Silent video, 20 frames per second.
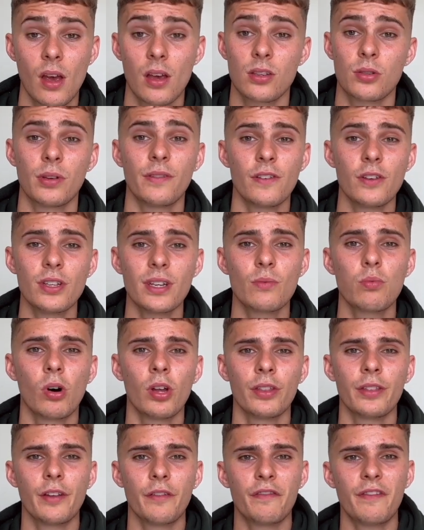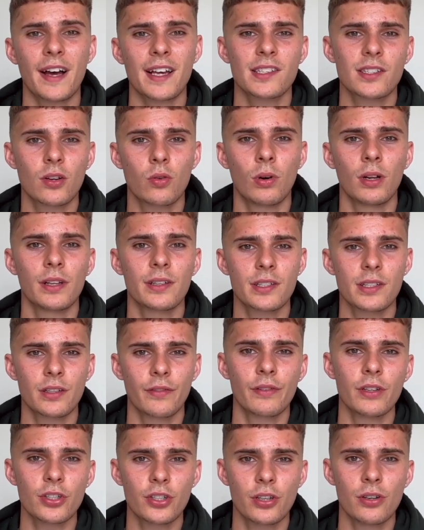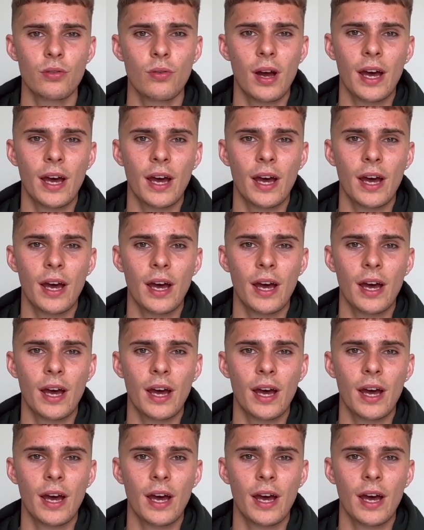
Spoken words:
So if you did want the faster qualities of the shoe,